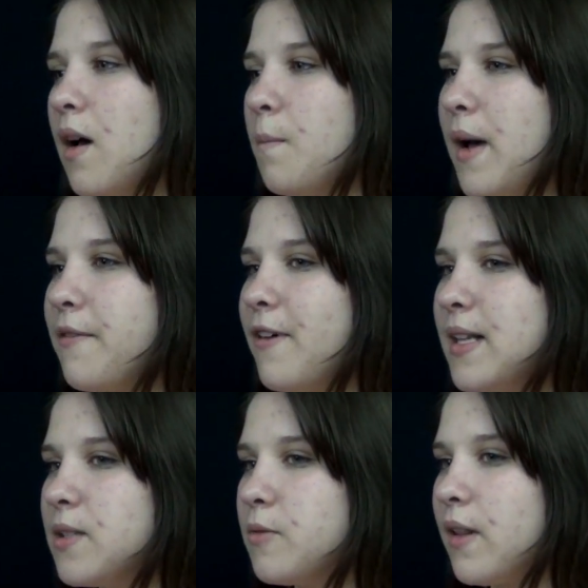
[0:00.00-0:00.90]
my
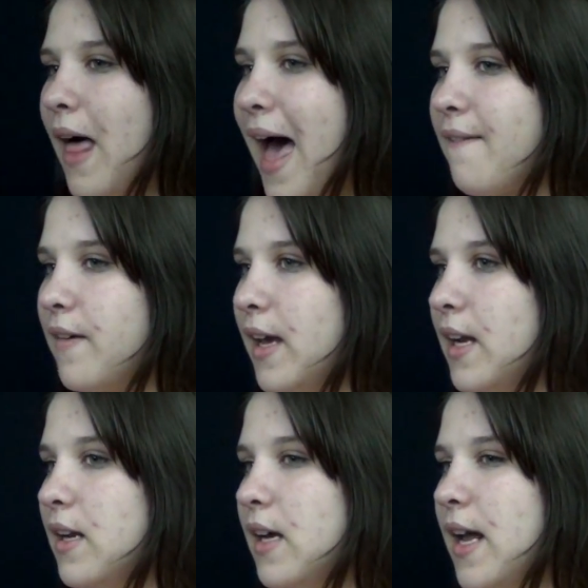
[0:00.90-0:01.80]
friends were
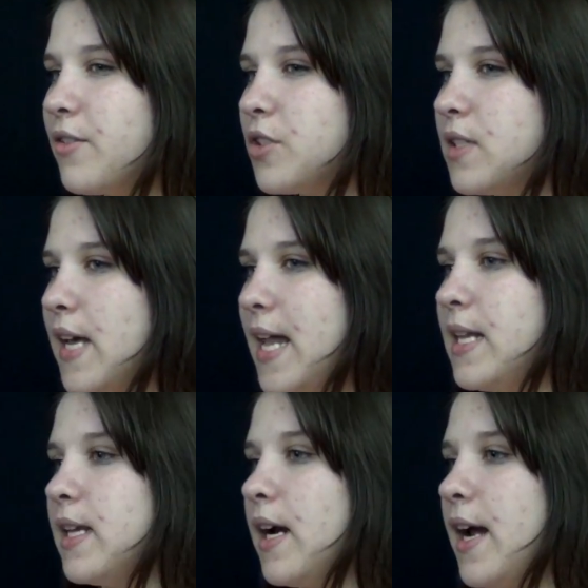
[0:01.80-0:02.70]
laughing, and I was just
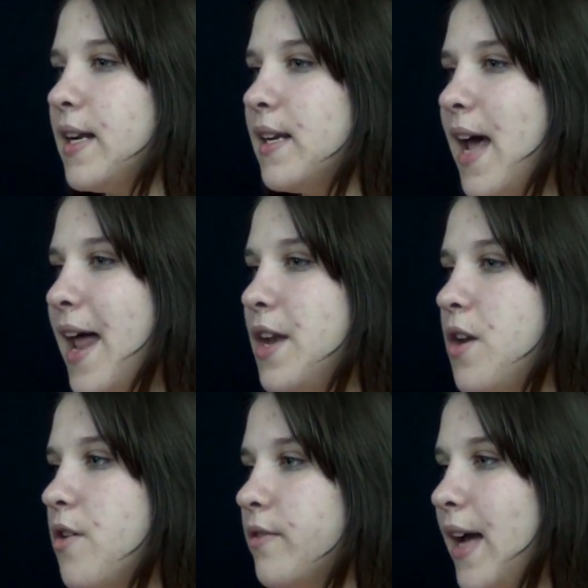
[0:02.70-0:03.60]
standing there. I did, had
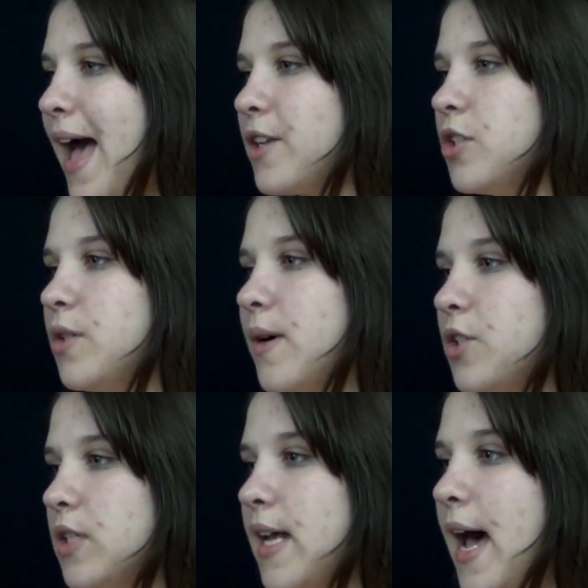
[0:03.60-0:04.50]
no reaction to what
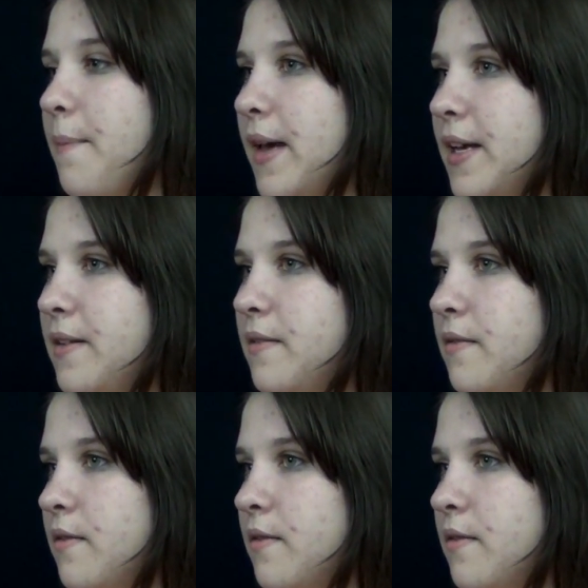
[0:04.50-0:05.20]
just happened.